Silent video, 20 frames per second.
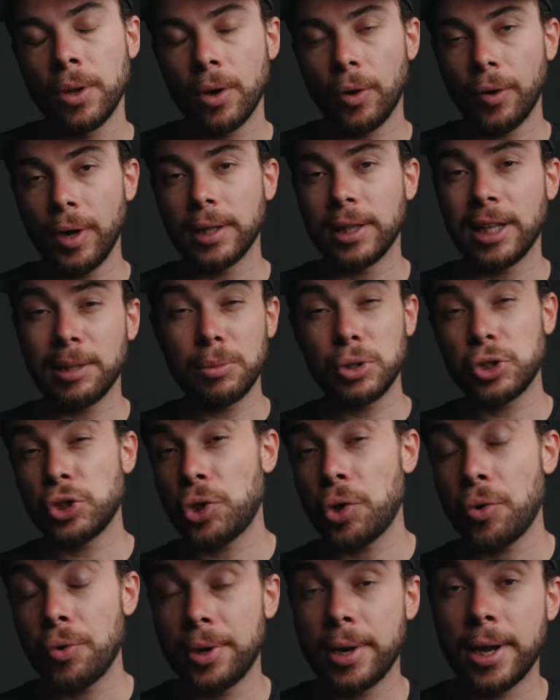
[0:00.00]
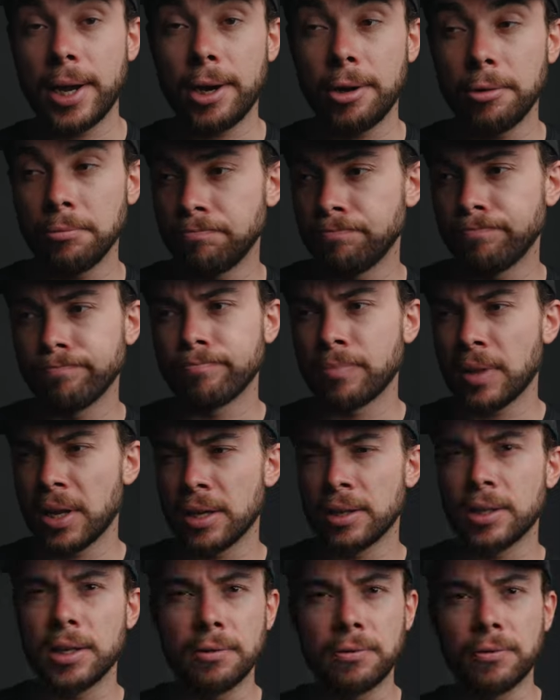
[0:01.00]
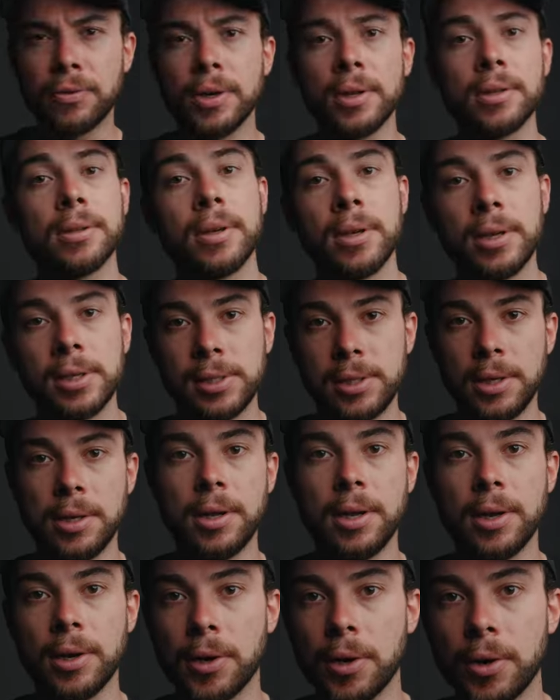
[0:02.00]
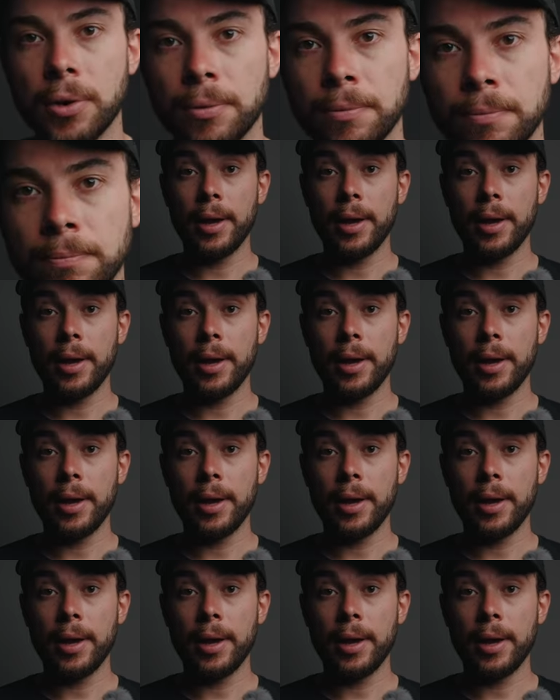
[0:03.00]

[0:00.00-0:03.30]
All right, let me show you now a different scenario.